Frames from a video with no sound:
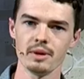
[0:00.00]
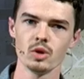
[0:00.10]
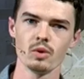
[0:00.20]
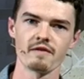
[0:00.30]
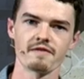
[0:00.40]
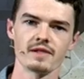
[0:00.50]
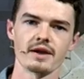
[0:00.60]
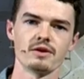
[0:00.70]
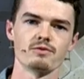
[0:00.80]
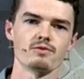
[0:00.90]
you are
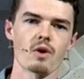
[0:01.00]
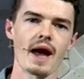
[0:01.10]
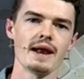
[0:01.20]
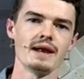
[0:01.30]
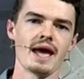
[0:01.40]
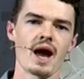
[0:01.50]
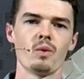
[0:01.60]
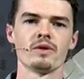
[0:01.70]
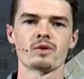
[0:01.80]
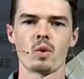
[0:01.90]
flooded right now
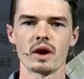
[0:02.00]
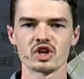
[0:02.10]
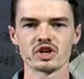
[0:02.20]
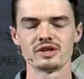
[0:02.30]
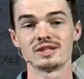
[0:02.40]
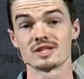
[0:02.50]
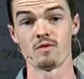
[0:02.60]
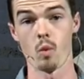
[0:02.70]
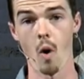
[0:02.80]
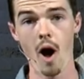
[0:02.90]
with questions of
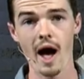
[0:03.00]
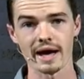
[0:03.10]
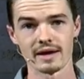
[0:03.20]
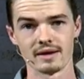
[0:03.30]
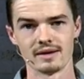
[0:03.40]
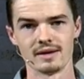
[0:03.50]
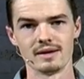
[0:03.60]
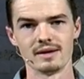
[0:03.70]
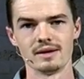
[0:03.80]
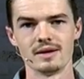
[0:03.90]
why.
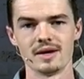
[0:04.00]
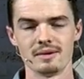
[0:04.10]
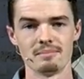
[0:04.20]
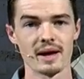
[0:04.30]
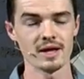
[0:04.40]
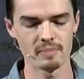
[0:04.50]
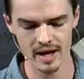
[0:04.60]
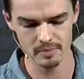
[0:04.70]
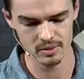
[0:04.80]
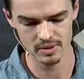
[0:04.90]
Many
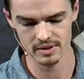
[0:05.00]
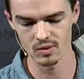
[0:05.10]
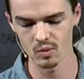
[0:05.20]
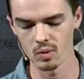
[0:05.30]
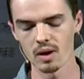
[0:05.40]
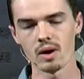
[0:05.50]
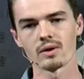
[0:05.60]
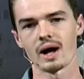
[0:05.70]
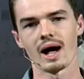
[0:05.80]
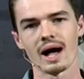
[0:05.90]
people in the
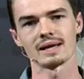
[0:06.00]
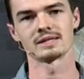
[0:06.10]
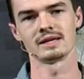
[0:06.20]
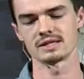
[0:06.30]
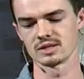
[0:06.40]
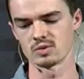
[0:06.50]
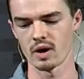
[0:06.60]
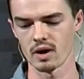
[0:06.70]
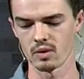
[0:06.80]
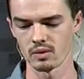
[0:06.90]
world ask this as
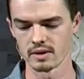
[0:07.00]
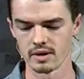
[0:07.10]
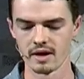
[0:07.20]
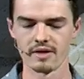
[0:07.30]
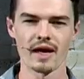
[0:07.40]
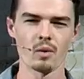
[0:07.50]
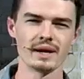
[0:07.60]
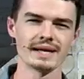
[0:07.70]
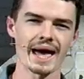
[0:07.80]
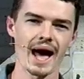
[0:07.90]
well. They
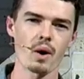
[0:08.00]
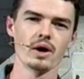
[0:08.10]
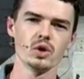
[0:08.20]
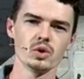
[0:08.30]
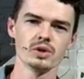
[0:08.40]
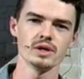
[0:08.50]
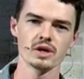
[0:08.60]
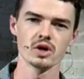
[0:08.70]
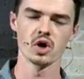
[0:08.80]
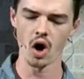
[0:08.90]
wonder how a
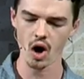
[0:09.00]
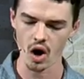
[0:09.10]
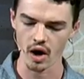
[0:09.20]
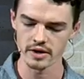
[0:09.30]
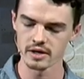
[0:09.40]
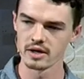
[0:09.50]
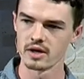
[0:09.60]
good God